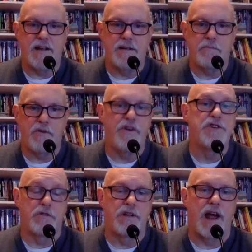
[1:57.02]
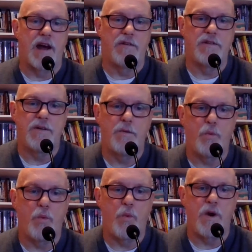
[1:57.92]
provincial town
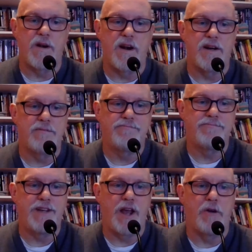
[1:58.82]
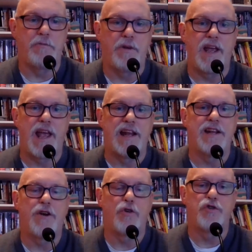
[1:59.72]
where, any
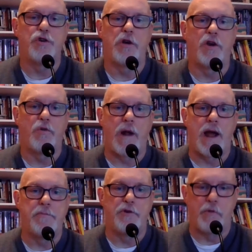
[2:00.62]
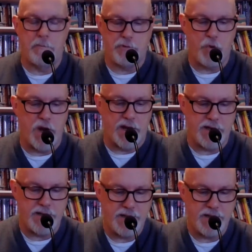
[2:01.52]
culture you grabbed quick.